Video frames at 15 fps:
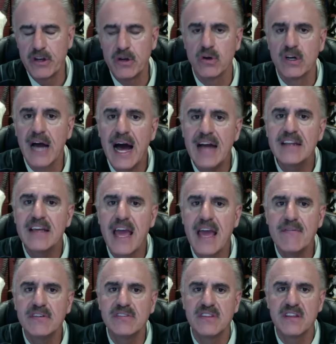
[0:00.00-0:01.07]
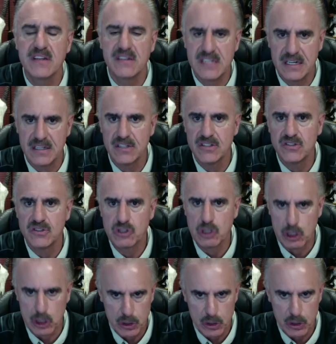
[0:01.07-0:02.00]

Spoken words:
No, God gave us the intelligence to